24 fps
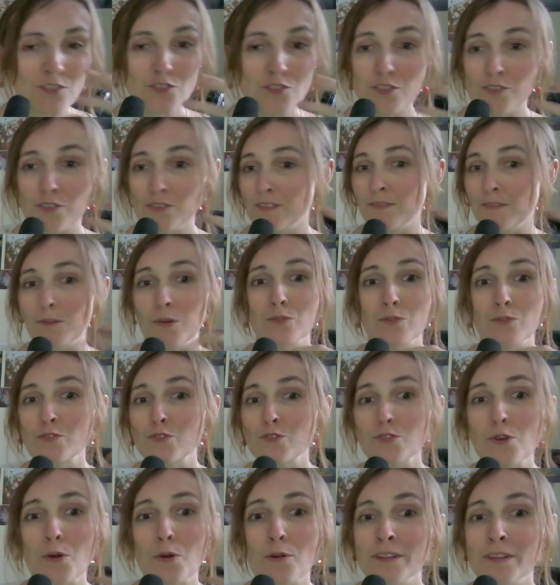just
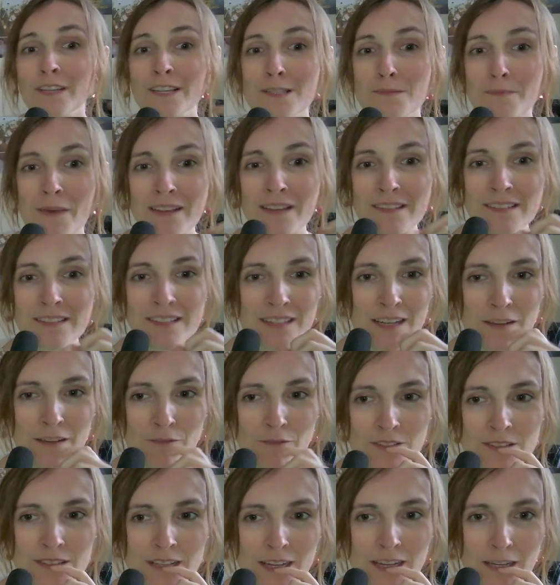so unexpected every
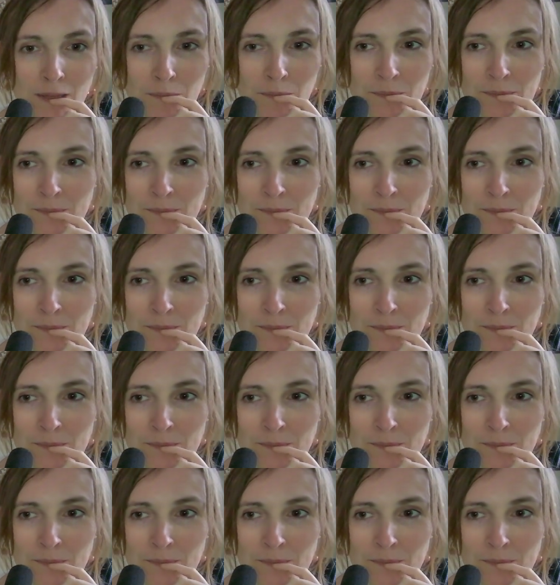time.